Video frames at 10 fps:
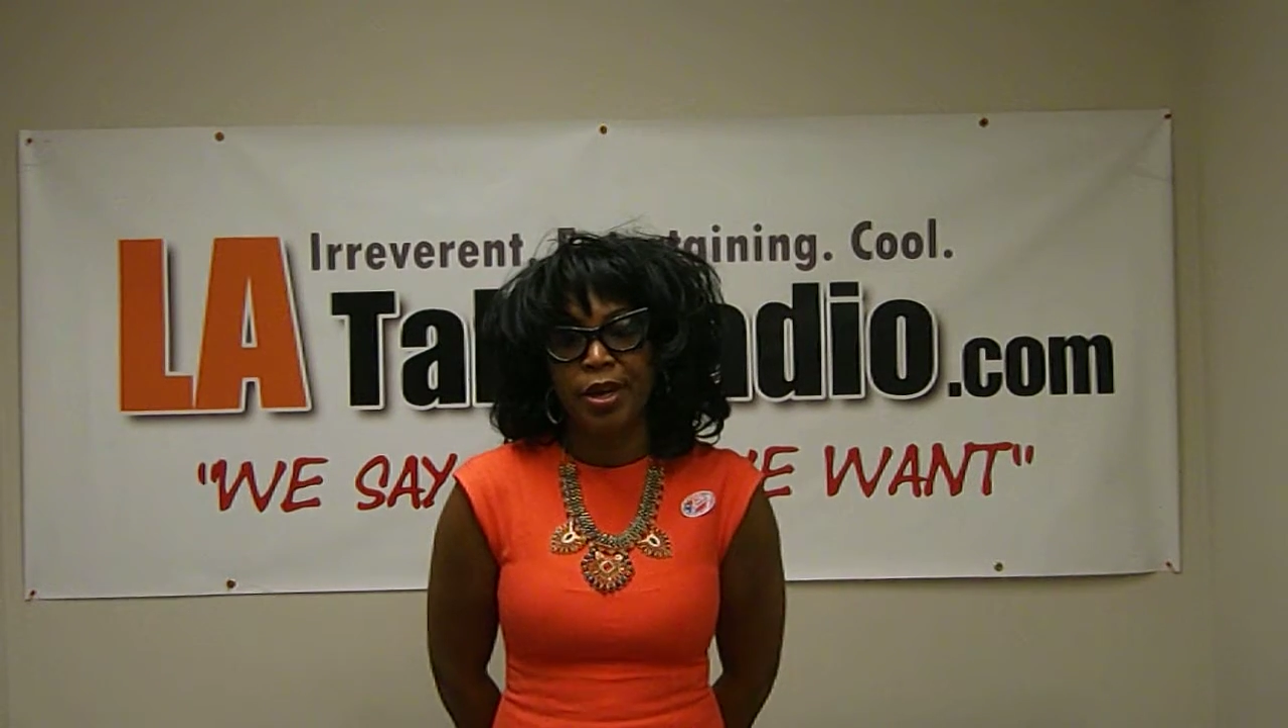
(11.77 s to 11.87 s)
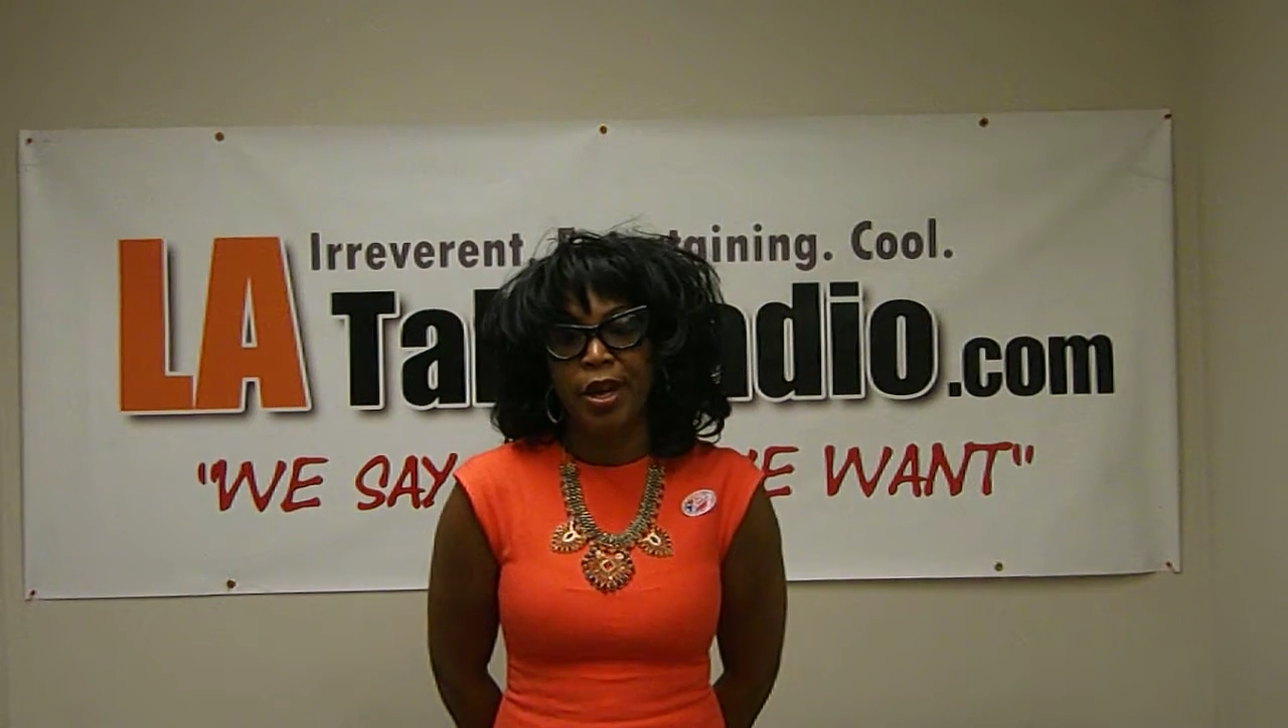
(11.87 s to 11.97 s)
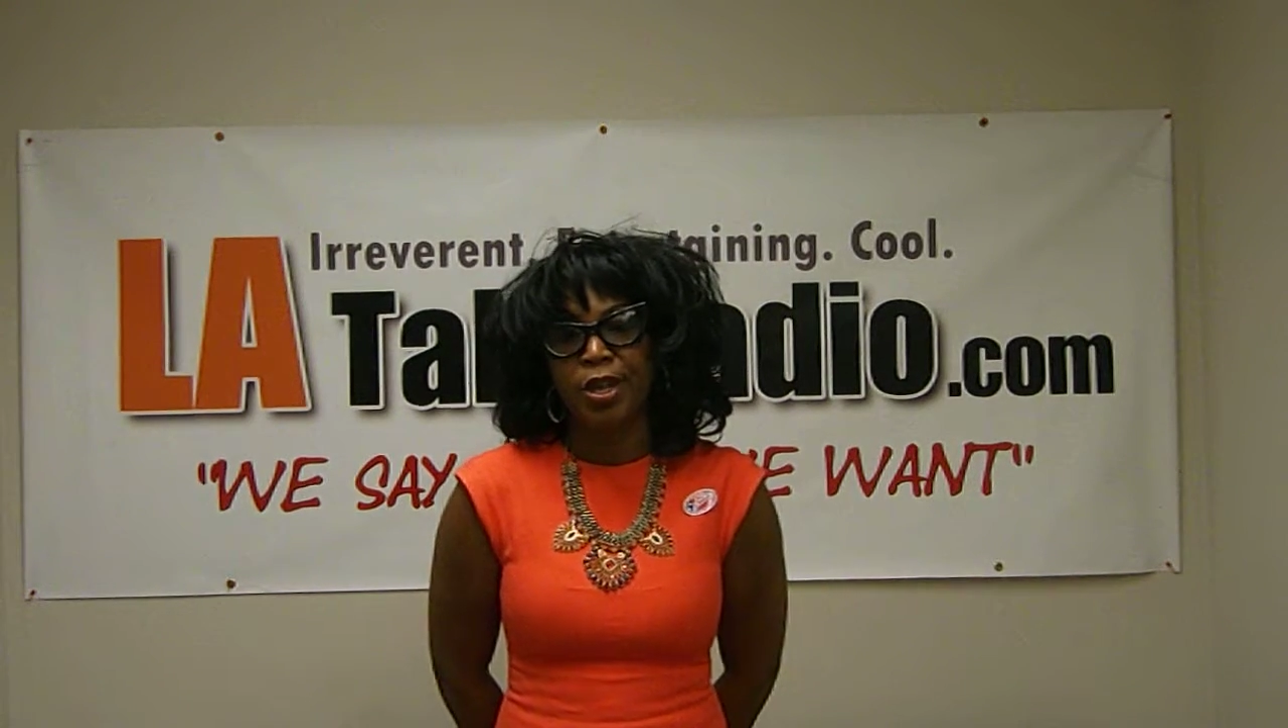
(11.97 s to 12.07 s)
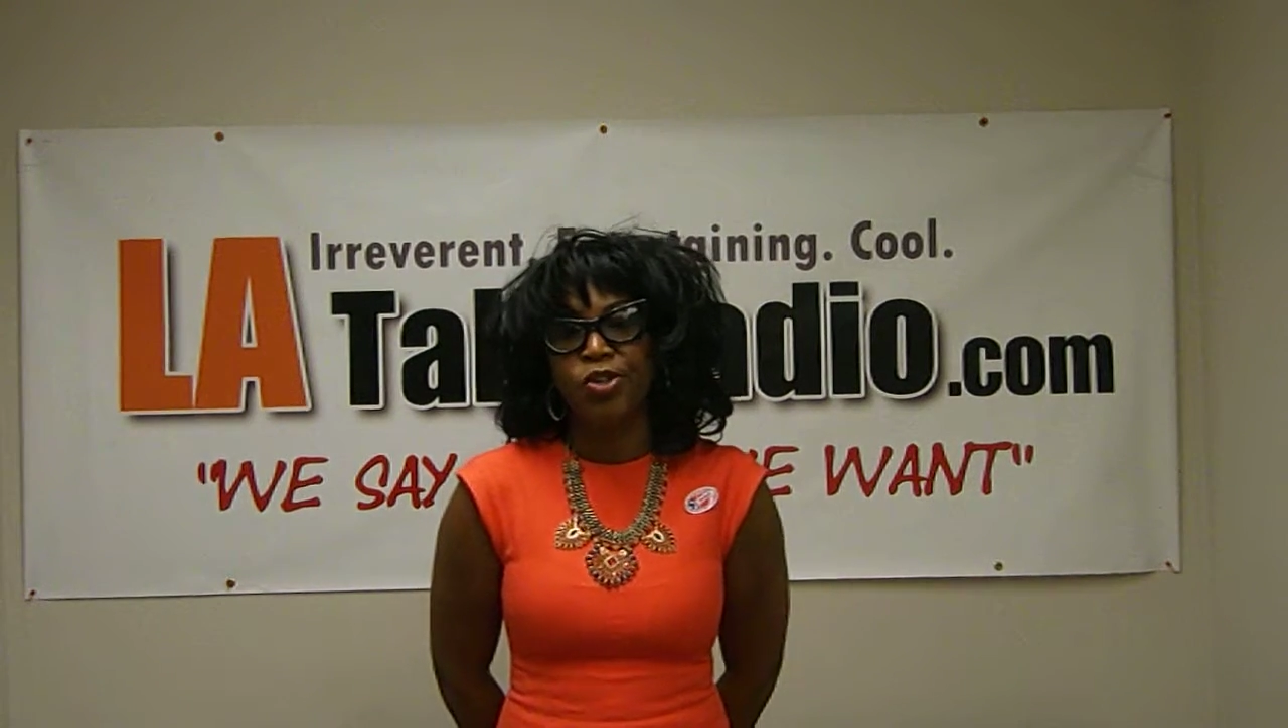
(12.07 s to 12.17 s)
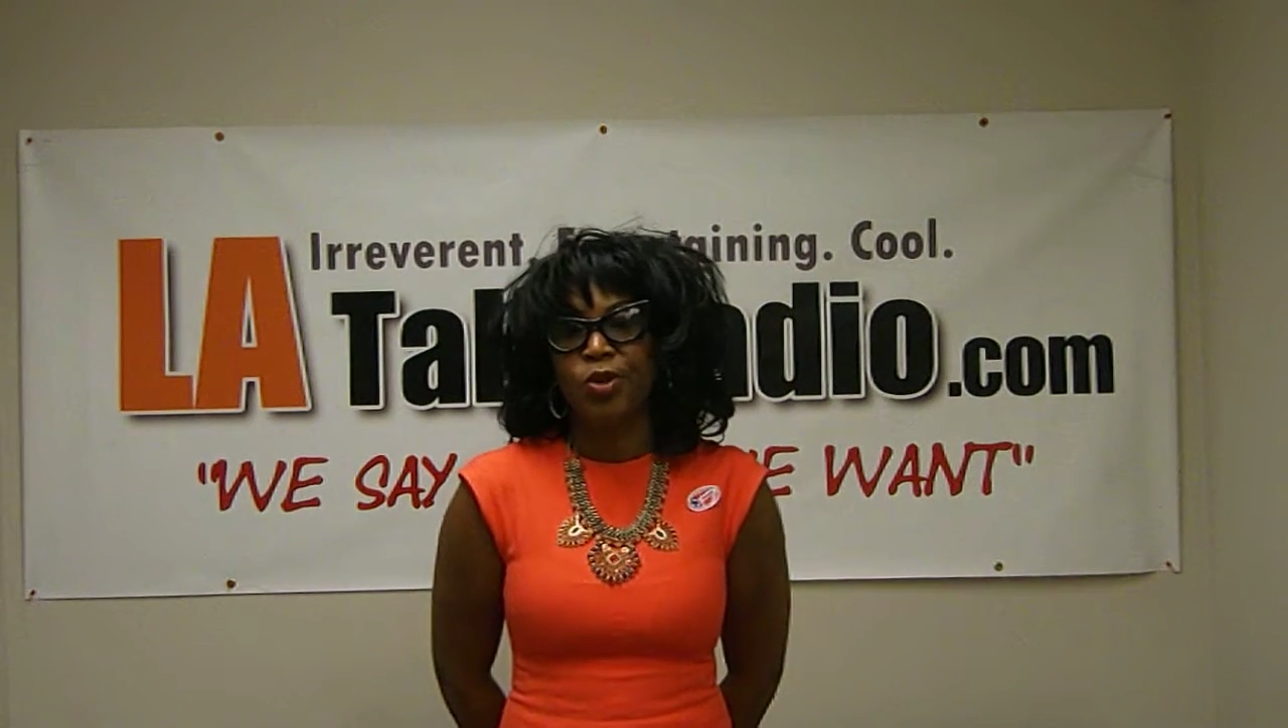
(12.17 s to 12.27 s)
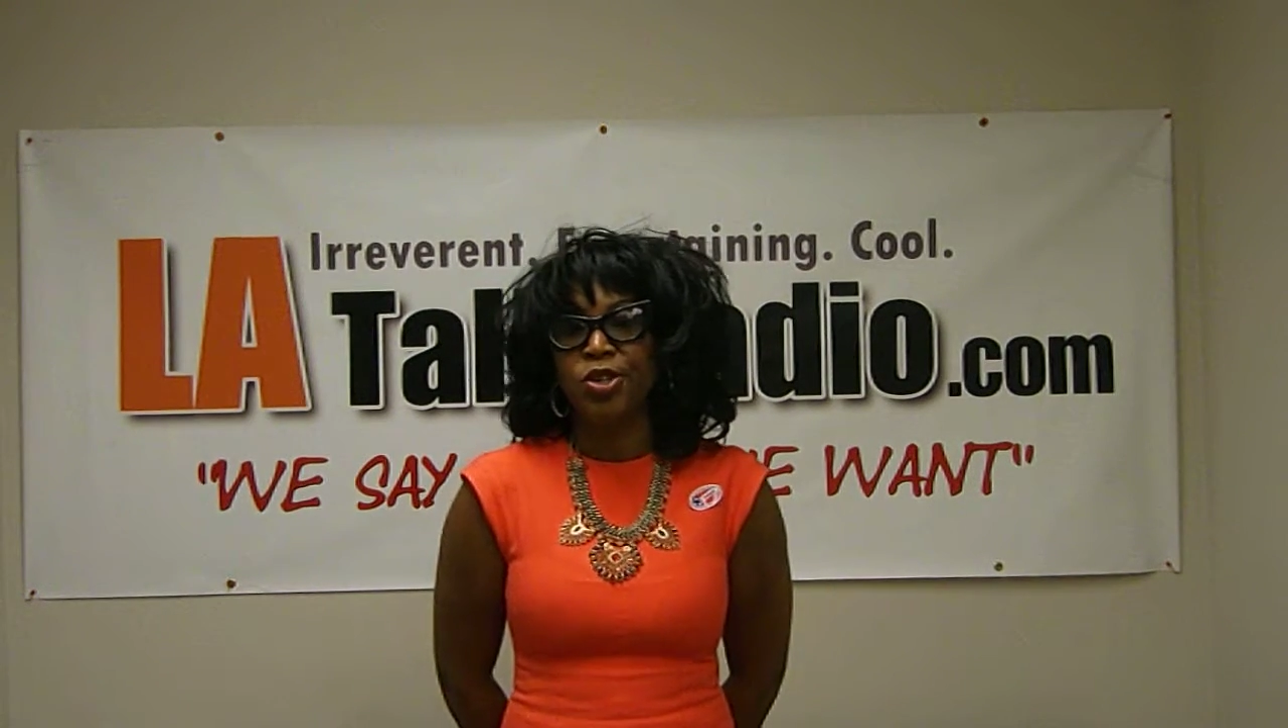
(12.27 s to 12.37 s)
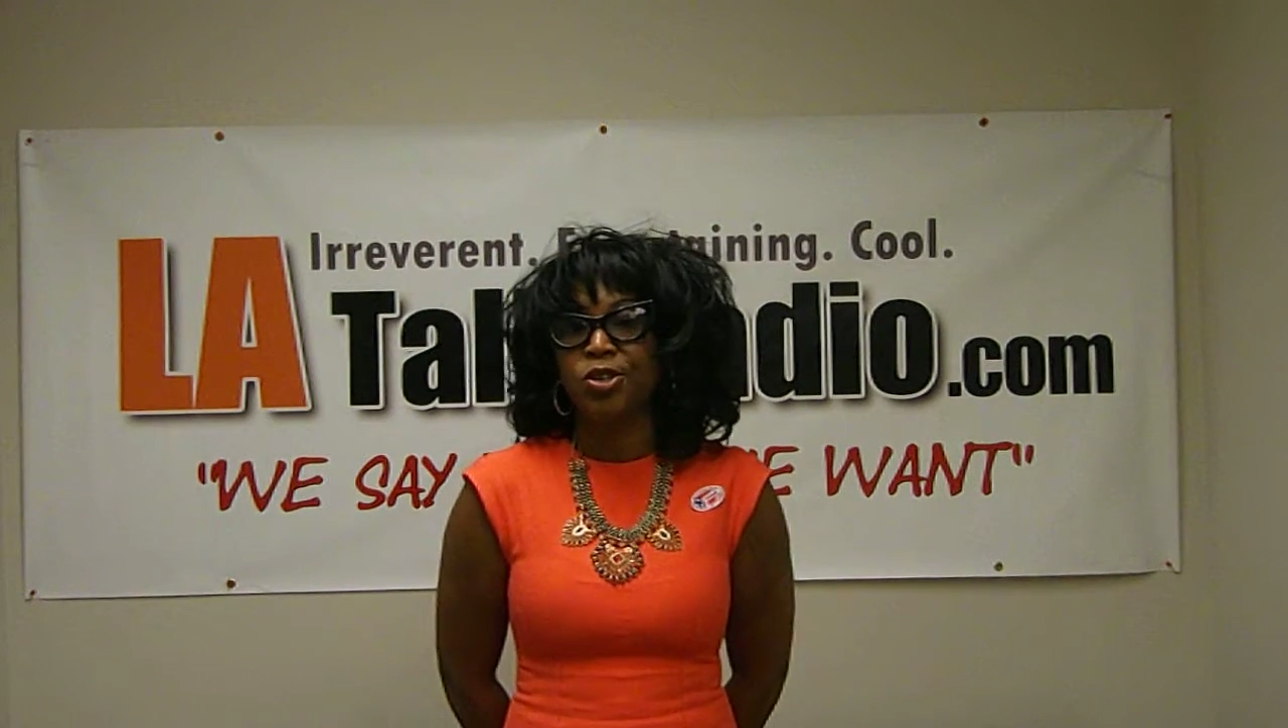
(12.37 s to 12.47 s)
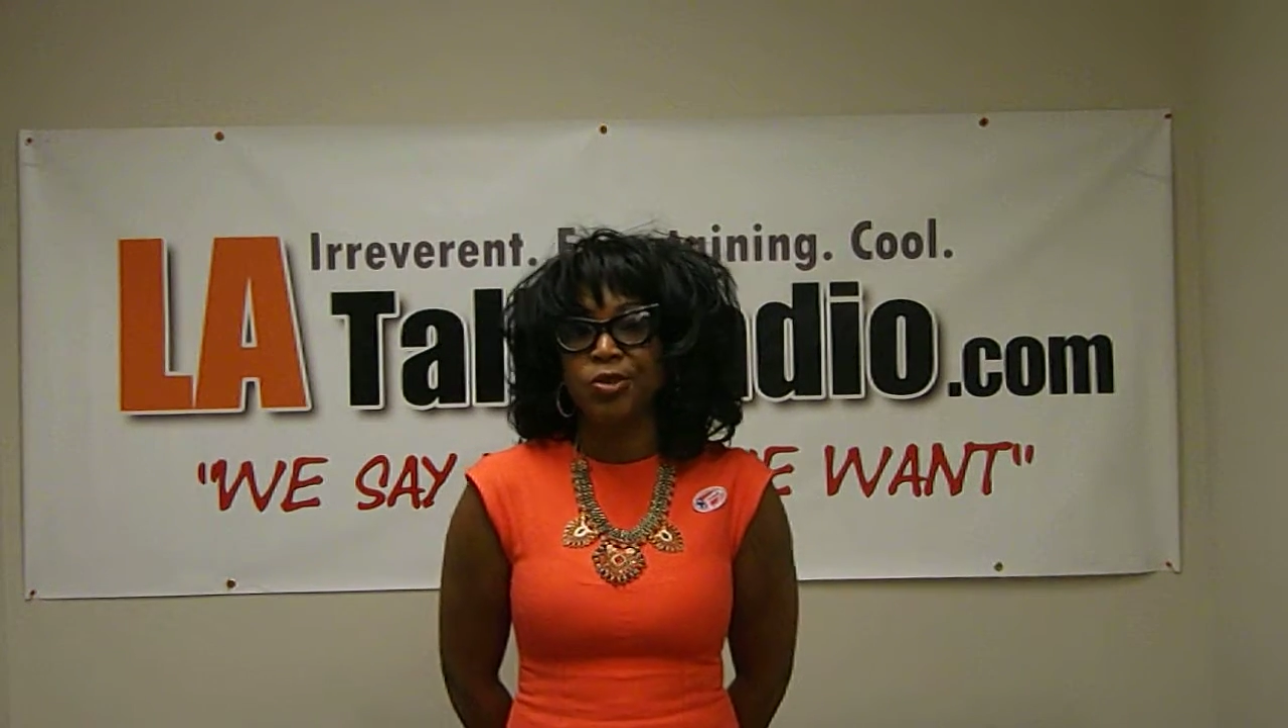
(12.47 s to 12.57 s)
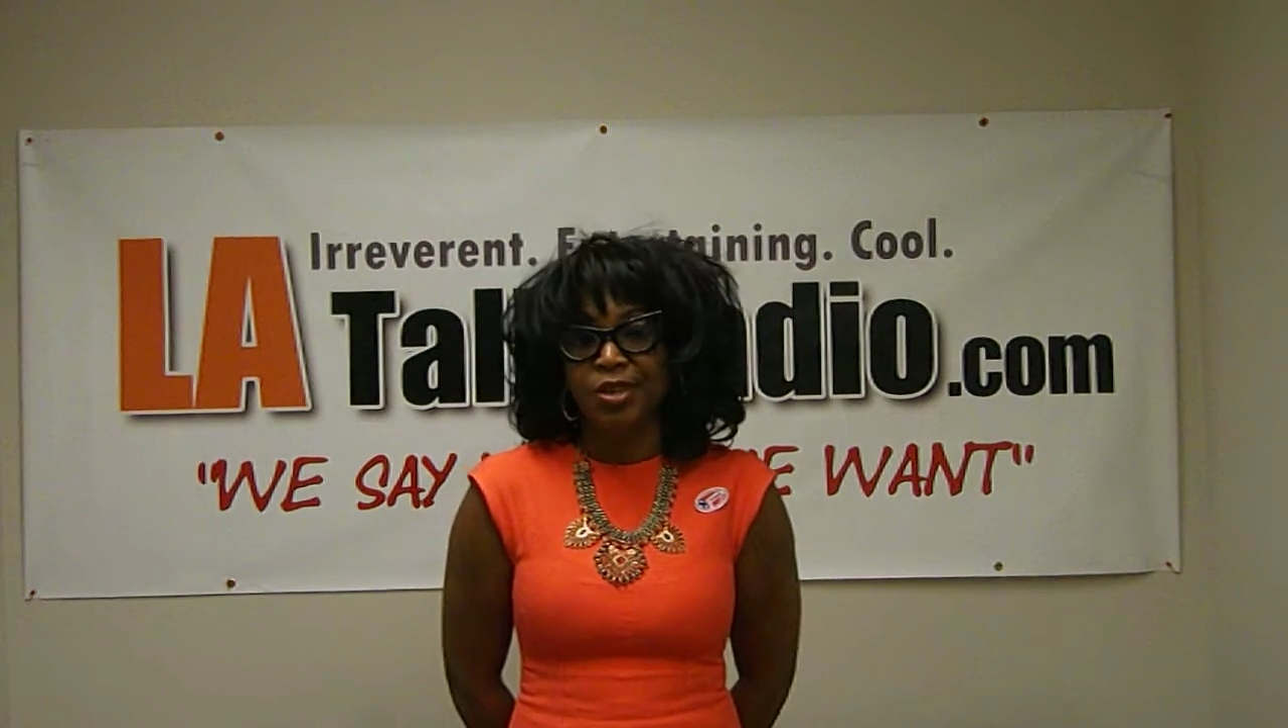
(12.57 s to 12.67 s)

instructional